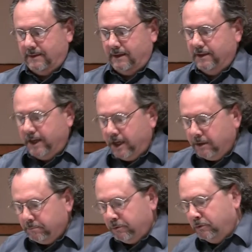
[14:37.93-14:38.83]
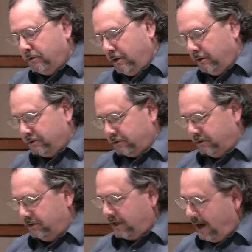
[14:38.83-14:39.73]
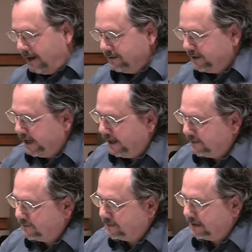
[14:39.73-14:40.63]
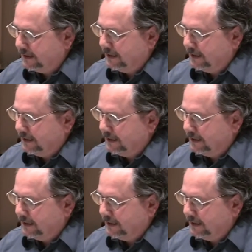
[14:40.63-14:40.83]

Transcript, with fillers: In the Hebrew cultural context,